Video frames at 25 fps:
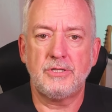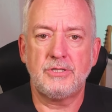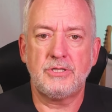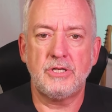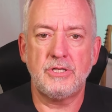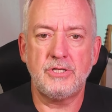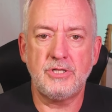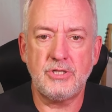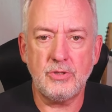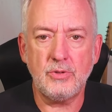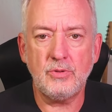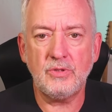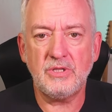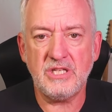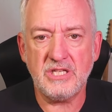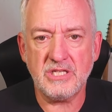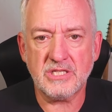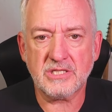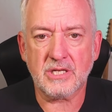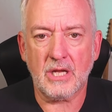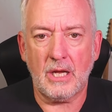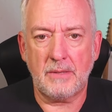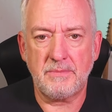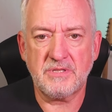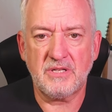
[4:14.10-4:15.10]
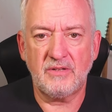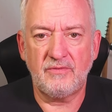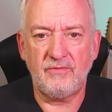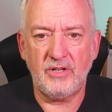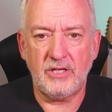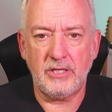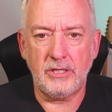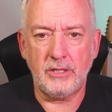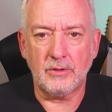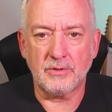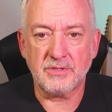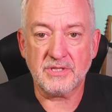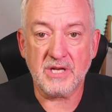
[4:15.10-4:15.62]
to do these types of
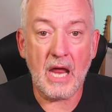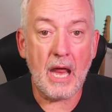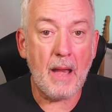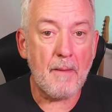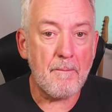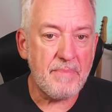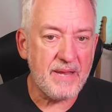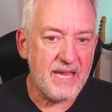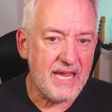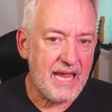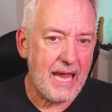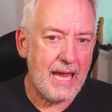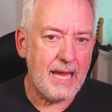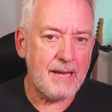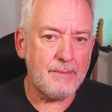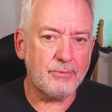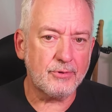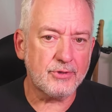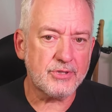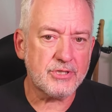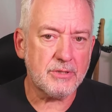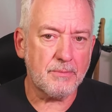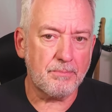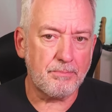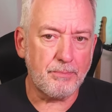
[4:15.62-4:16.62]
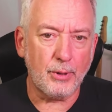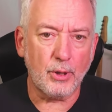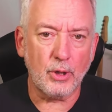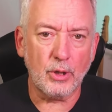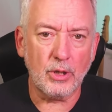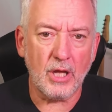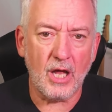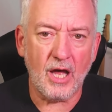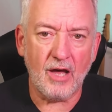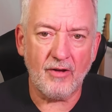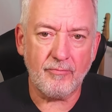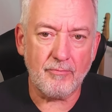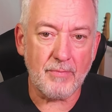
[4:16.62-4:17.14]
videos and be able to pull
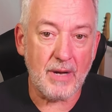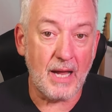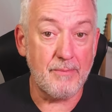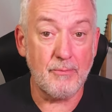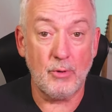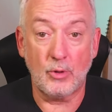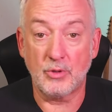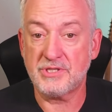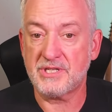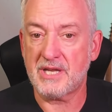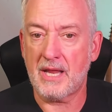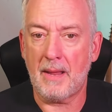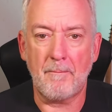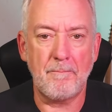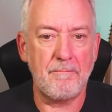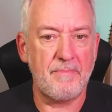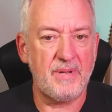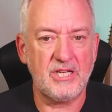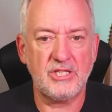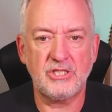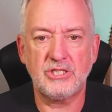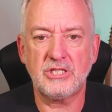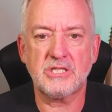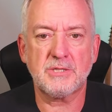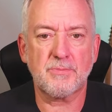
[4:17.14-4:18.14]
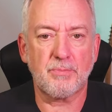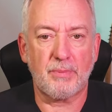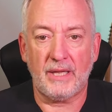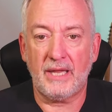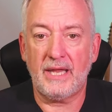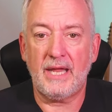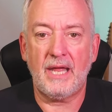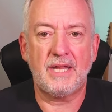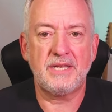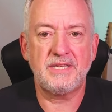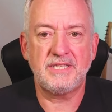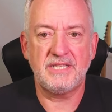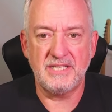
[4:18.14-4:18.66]
off my most ambitious
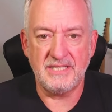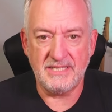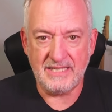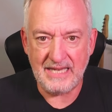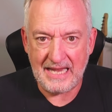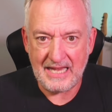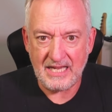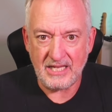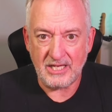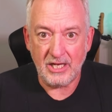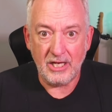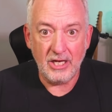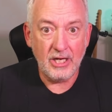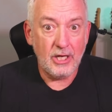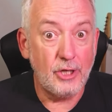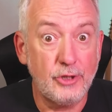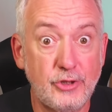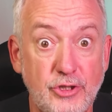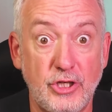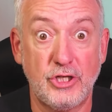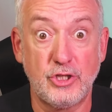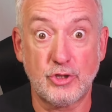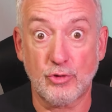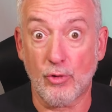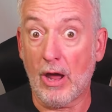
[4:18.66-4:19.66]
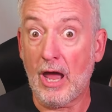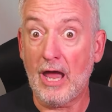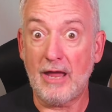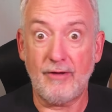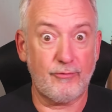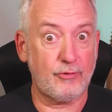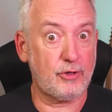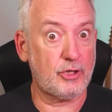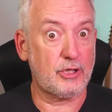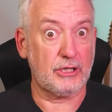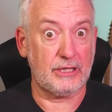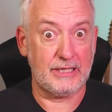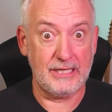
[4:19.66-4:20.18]
plan to date to
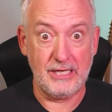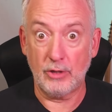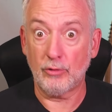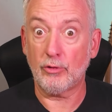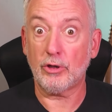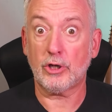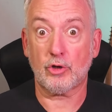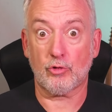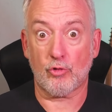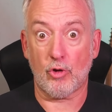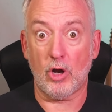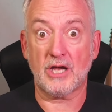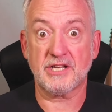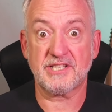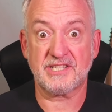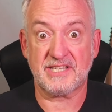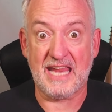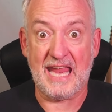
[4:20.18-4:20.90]
drive clear across